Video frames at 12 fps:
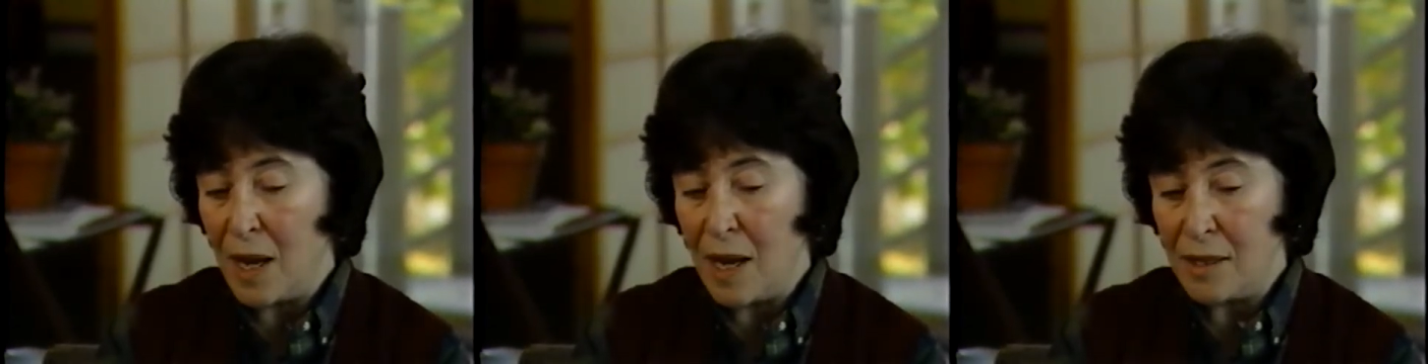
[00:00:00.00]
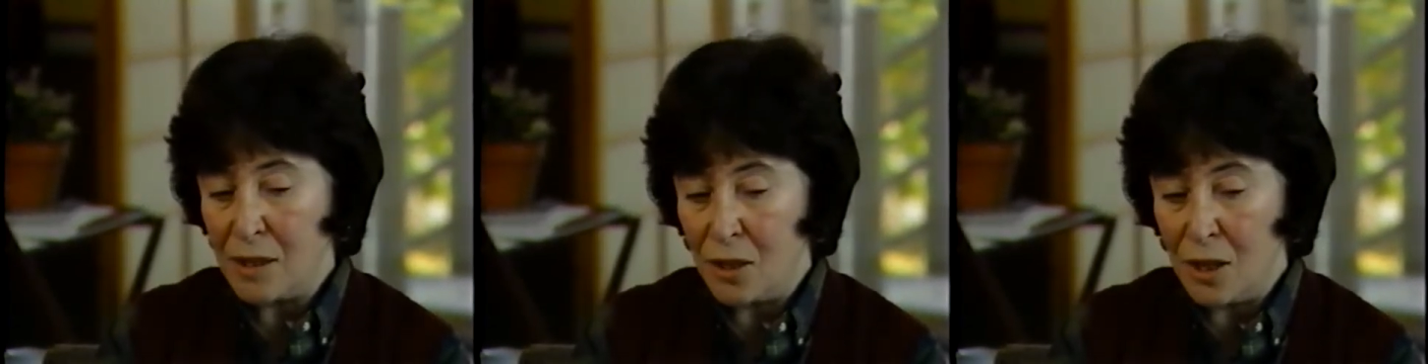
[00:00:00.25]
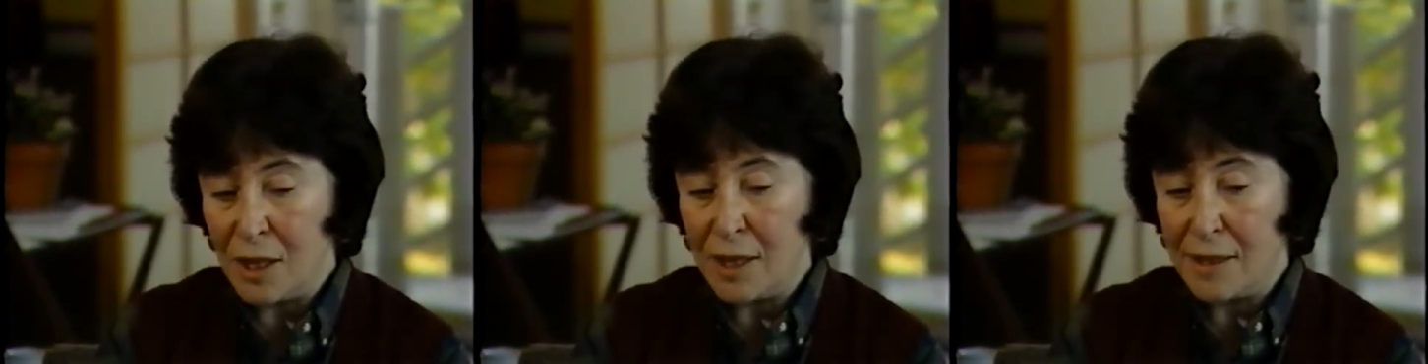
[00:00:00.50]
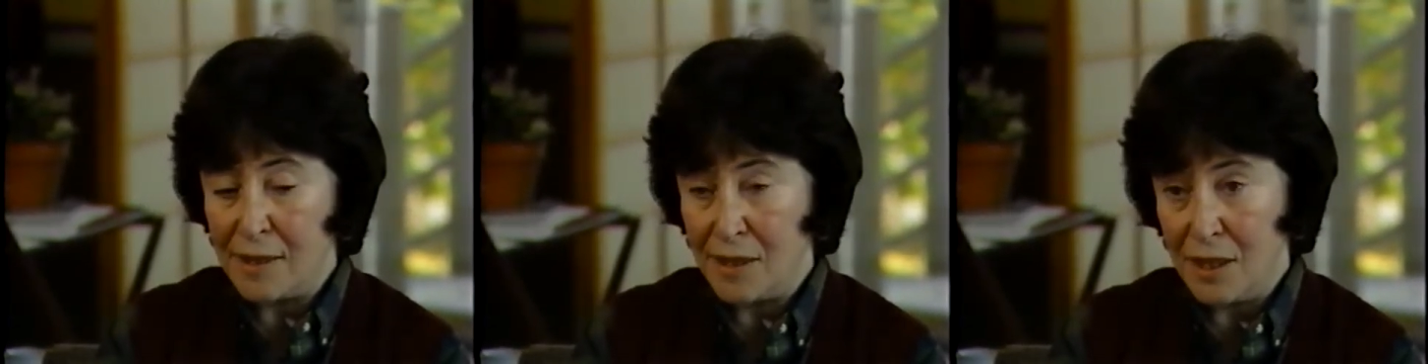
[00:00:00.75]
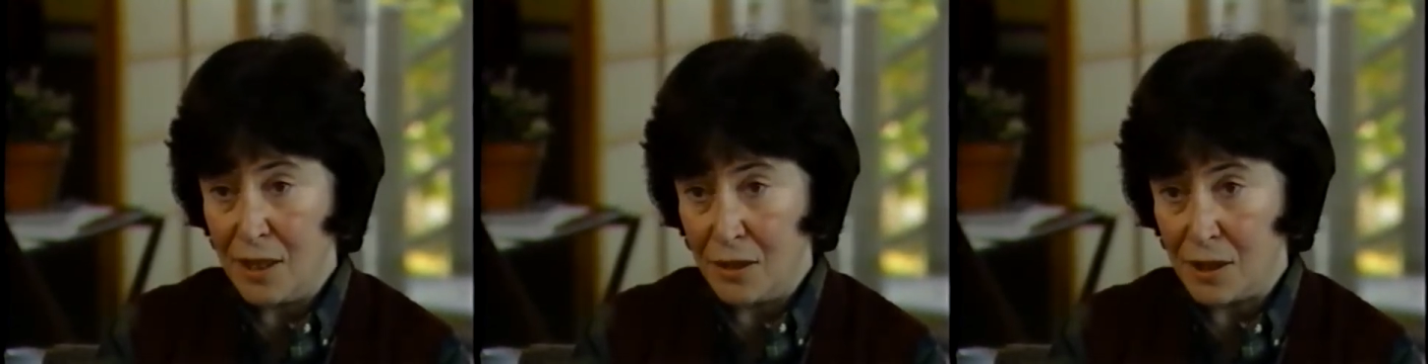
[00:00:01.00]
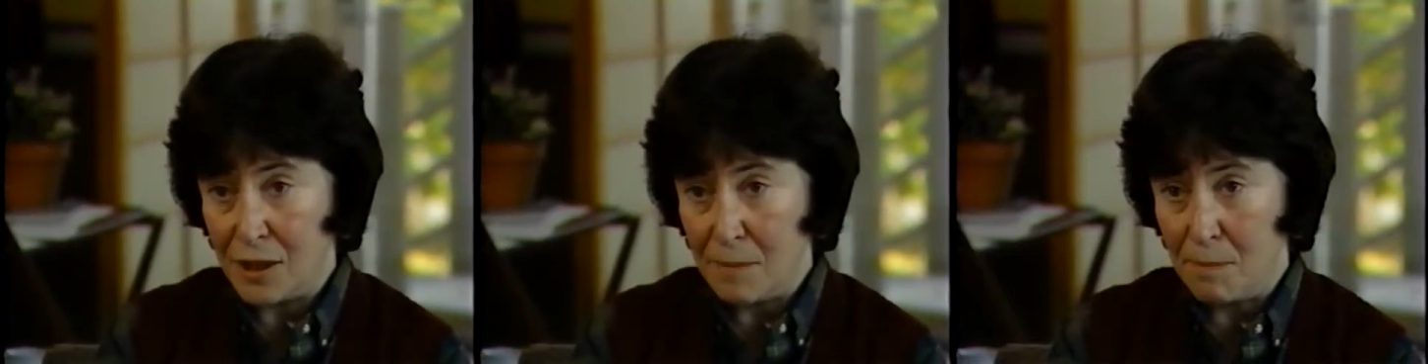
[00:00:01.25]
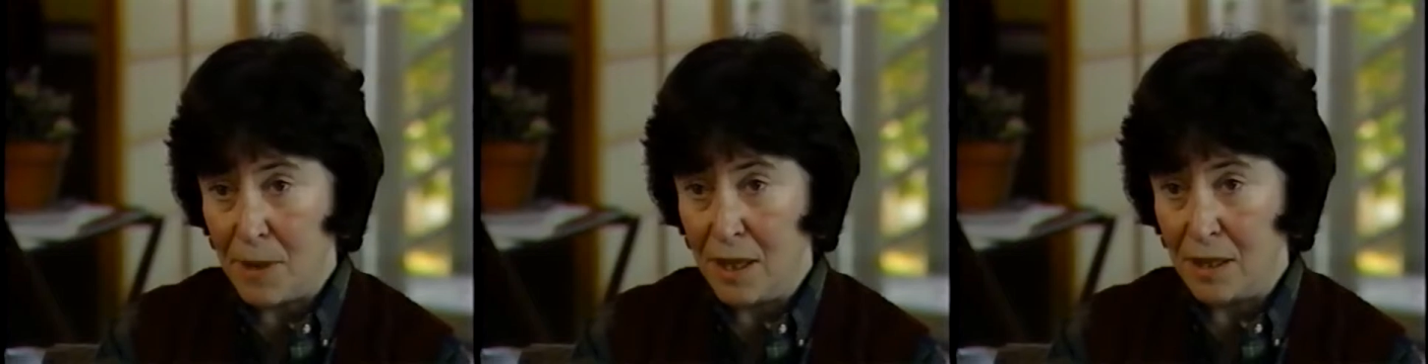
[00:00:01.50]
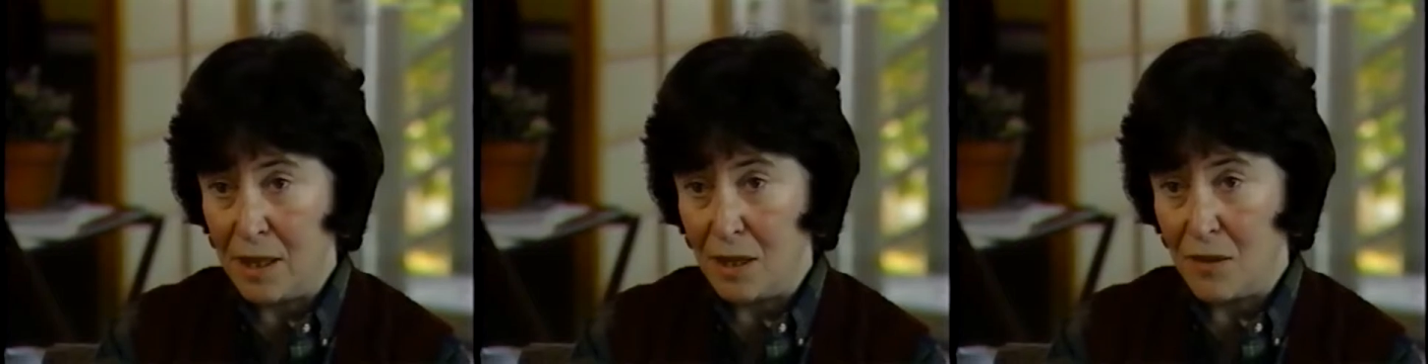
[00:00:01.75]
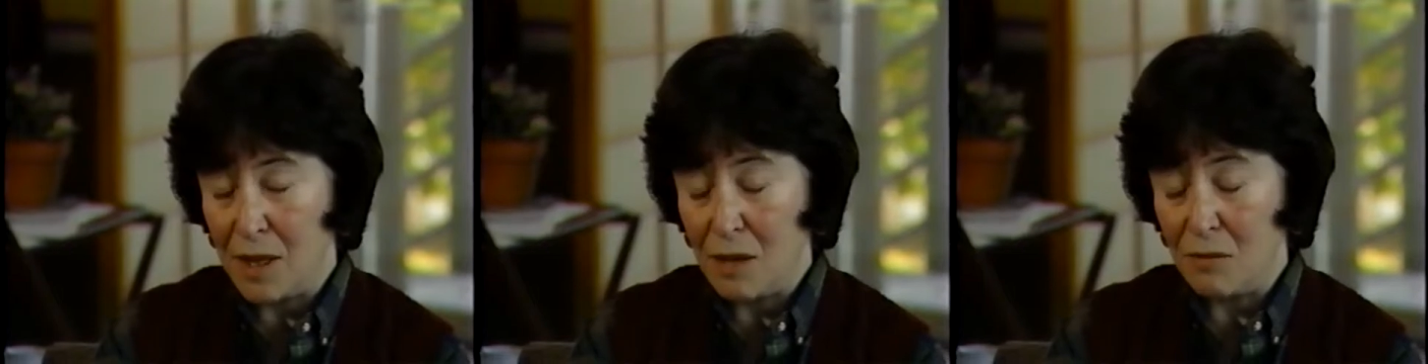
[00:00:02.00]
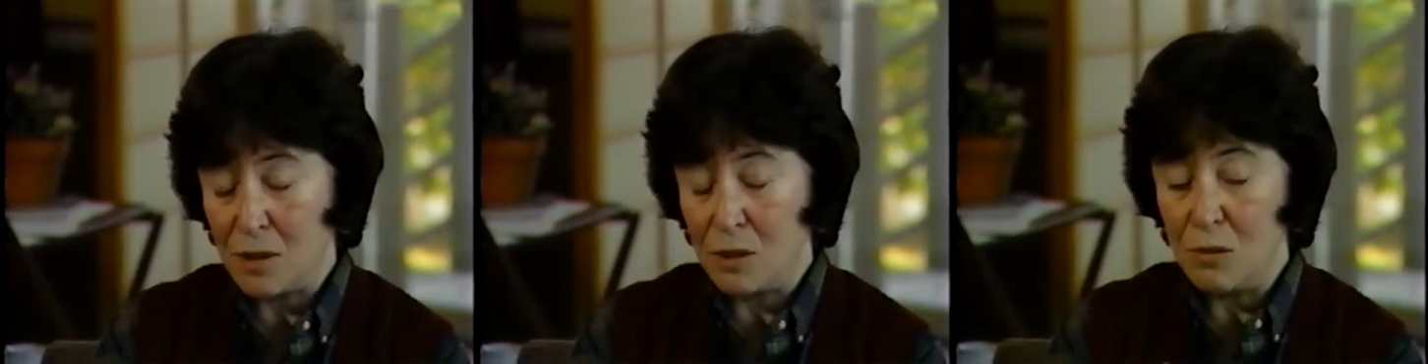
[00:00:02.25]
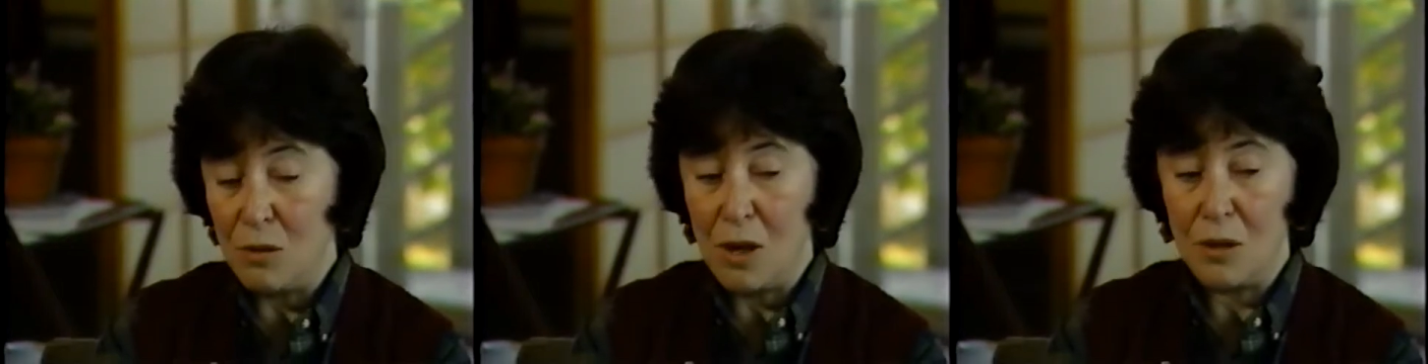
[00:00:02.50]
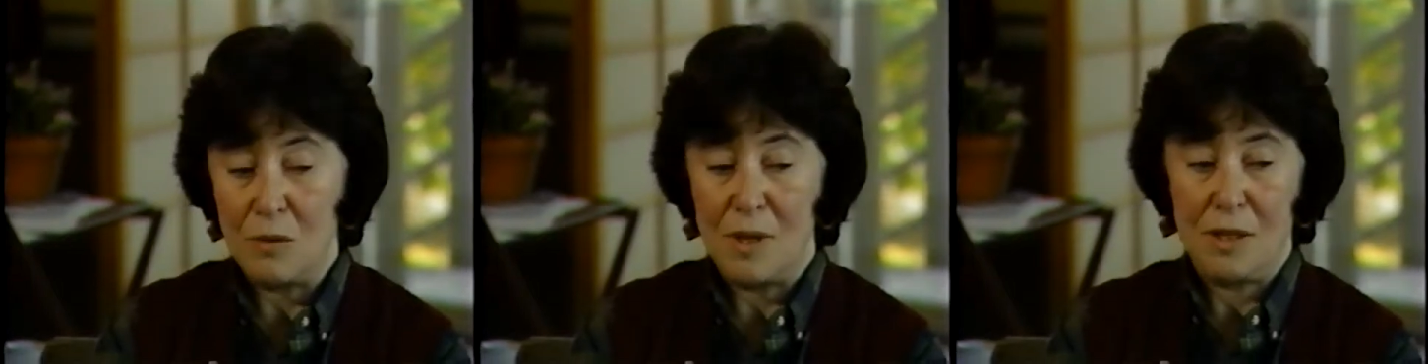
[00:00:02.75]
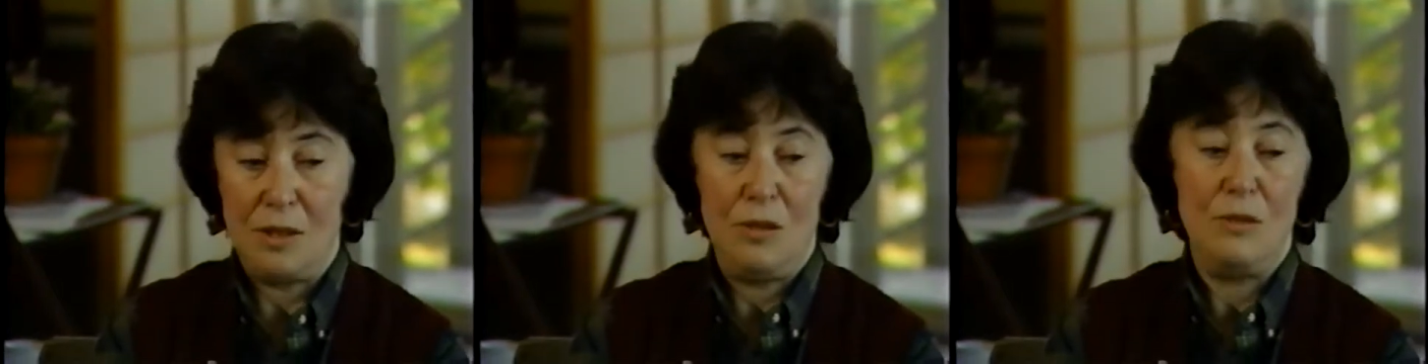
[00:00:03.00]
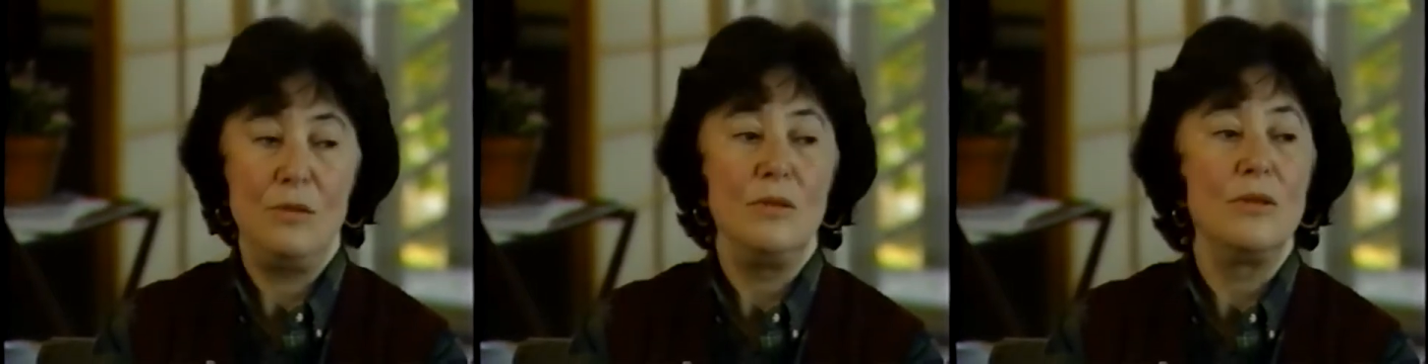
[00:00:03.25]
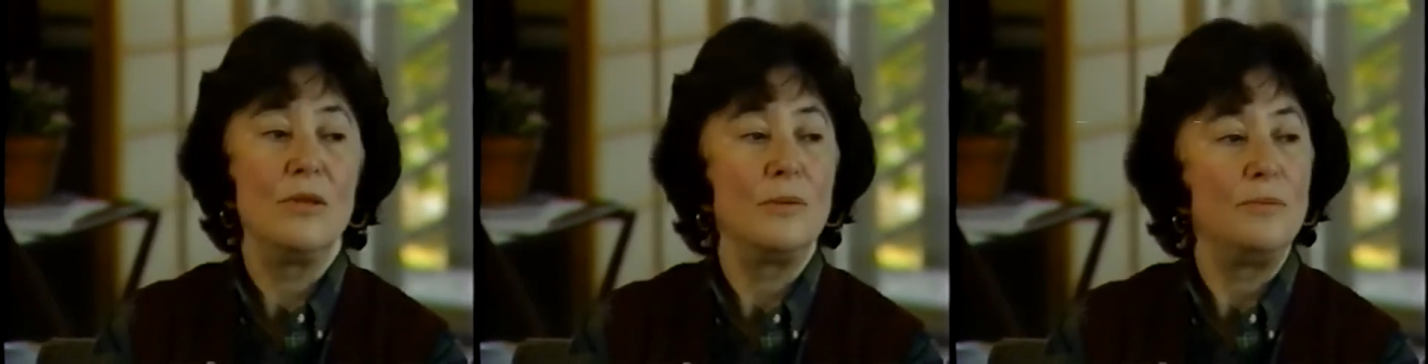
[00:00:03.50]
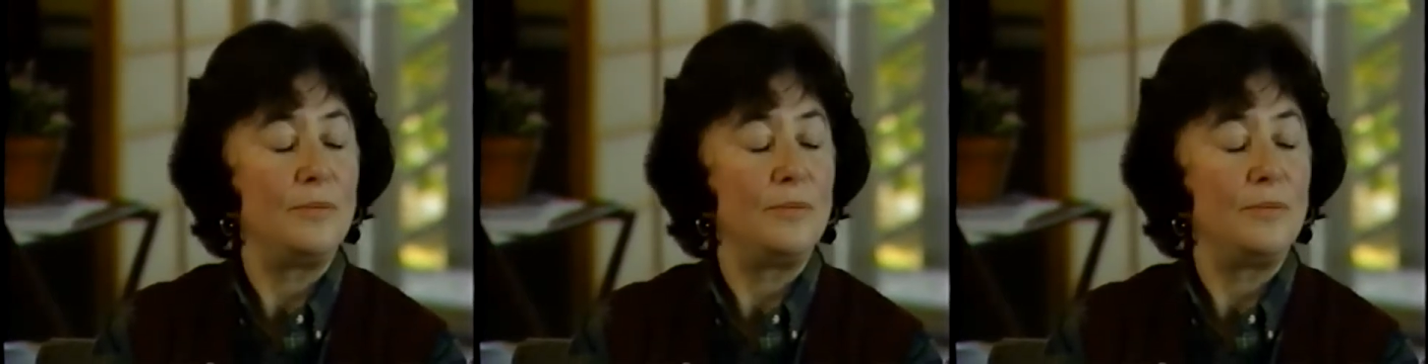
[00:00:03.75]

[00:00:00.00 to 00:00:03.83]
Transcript: I started seriously painting, when I was no longer a student,